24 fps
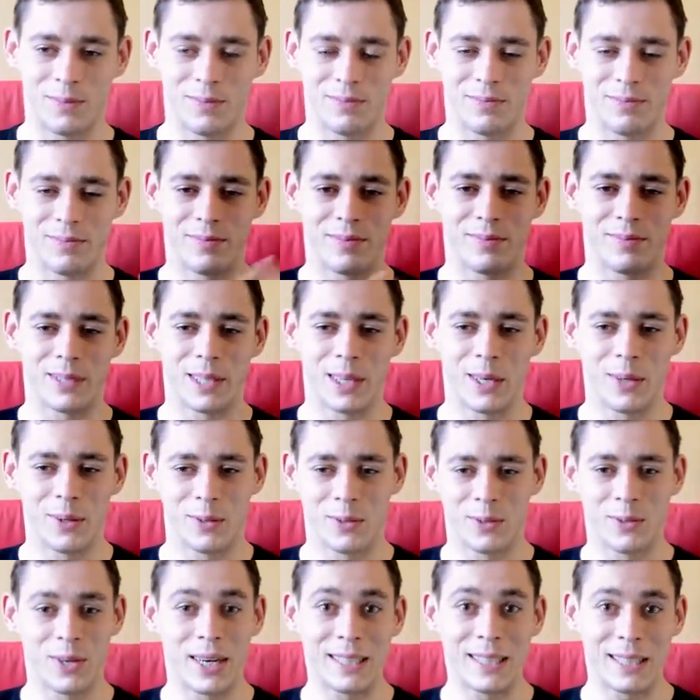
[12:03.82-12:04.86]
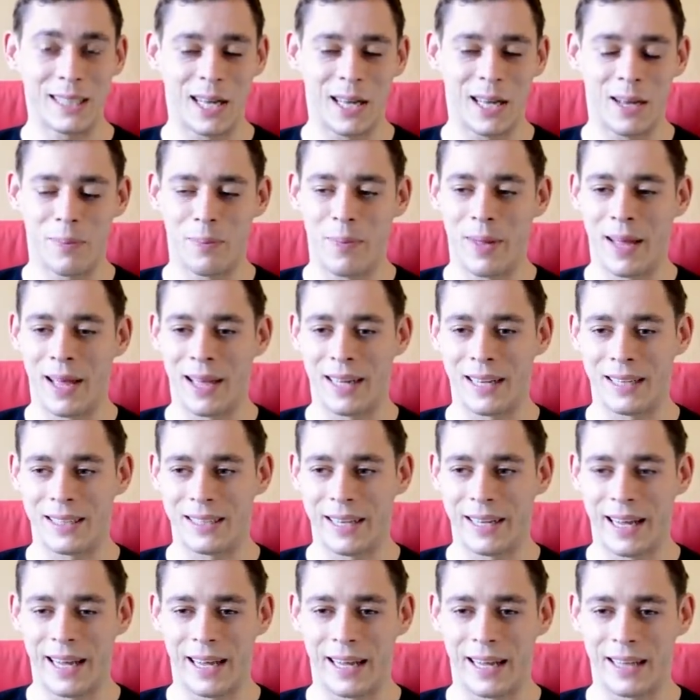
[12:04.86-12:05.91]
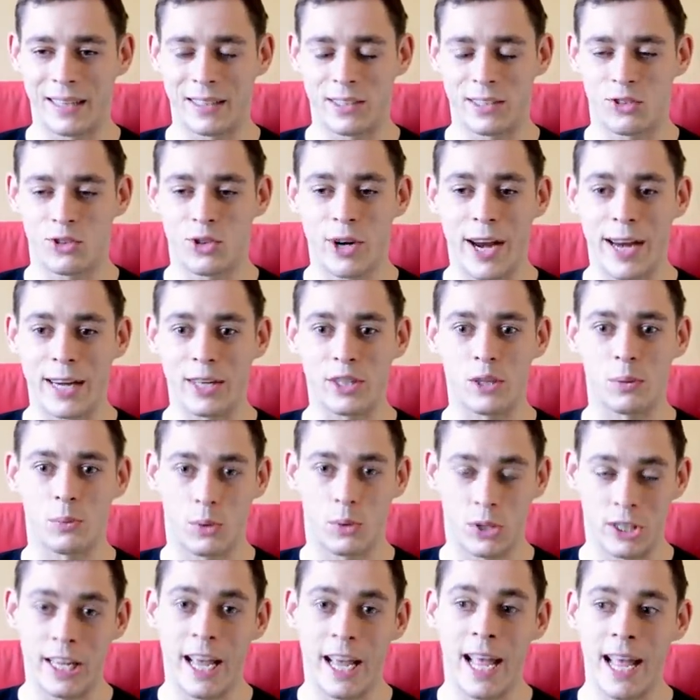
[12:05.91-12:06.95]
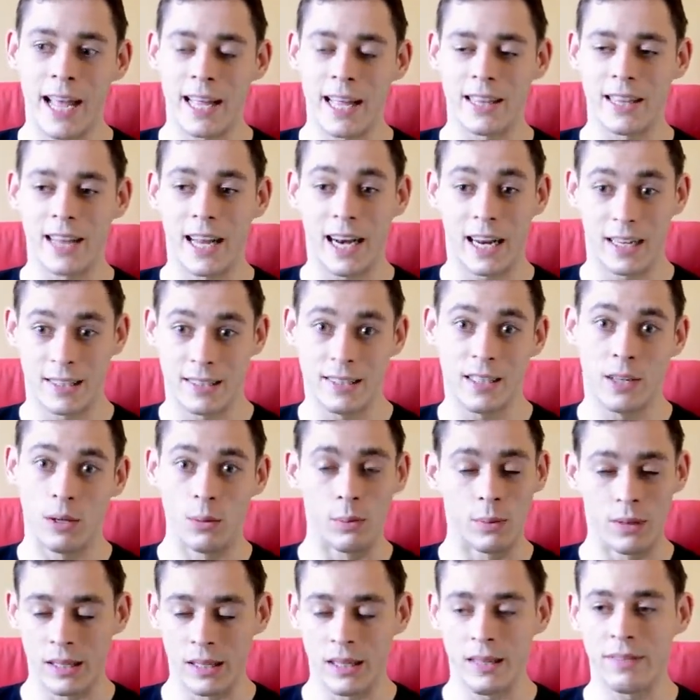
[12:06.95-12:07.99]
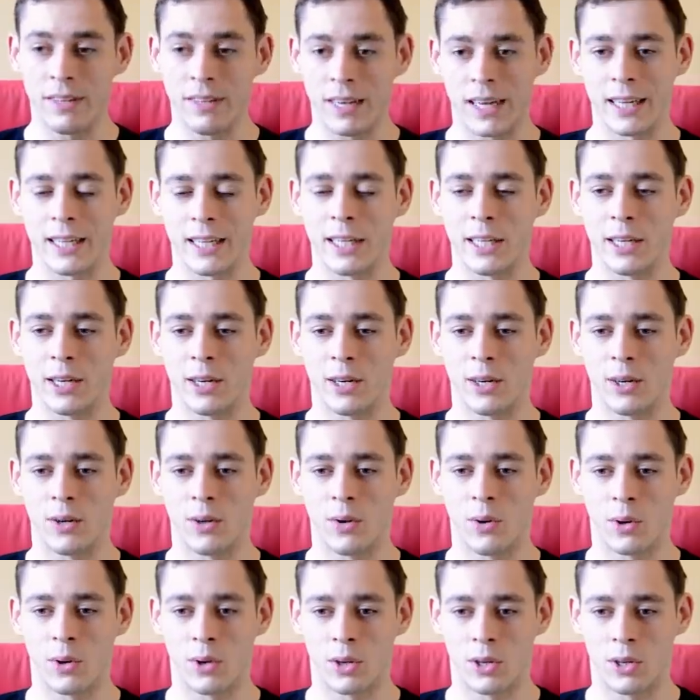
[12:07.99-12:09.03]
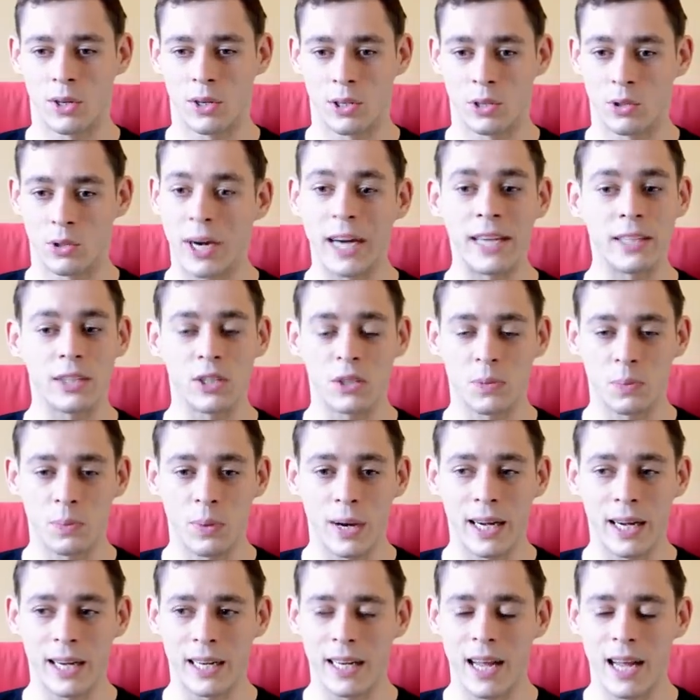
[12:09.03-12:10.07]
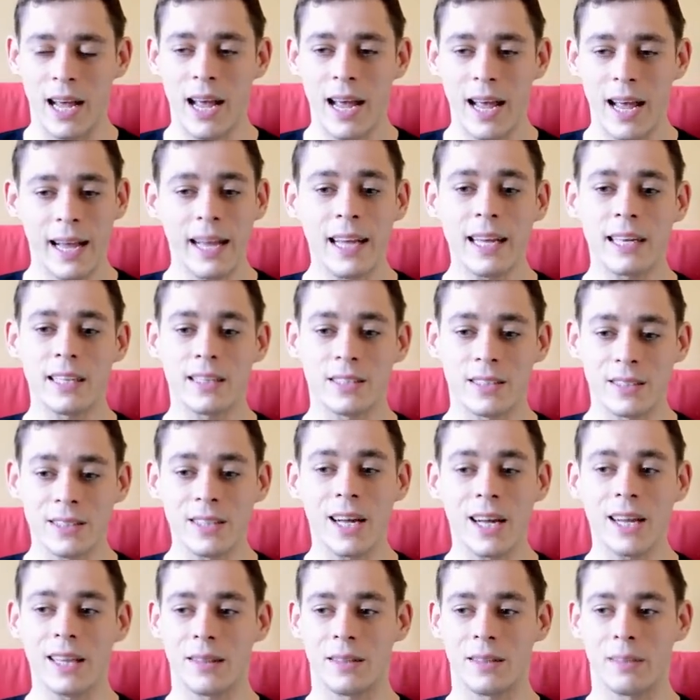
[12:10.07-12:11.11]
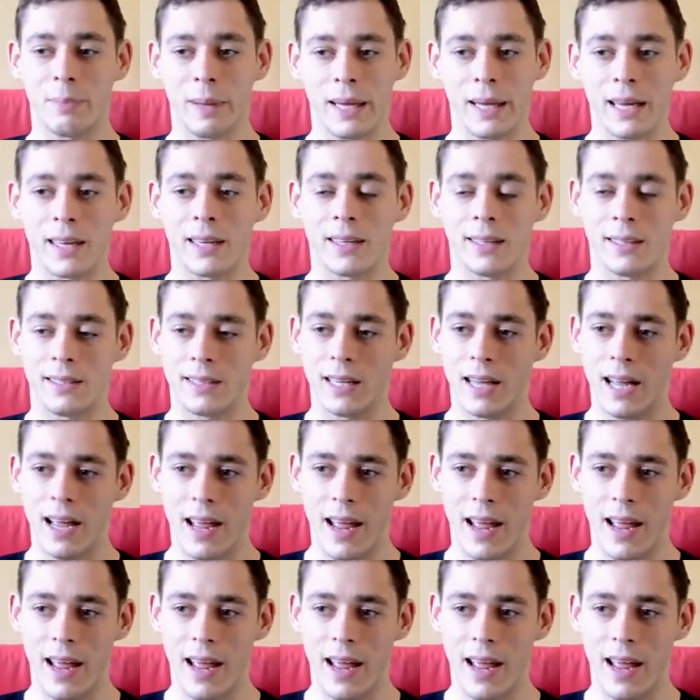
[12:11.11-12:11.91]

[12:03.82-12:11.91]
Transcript: you know, dress up and trying to pretend that I still believe in Aikido or trying to spread it. Again, it's not because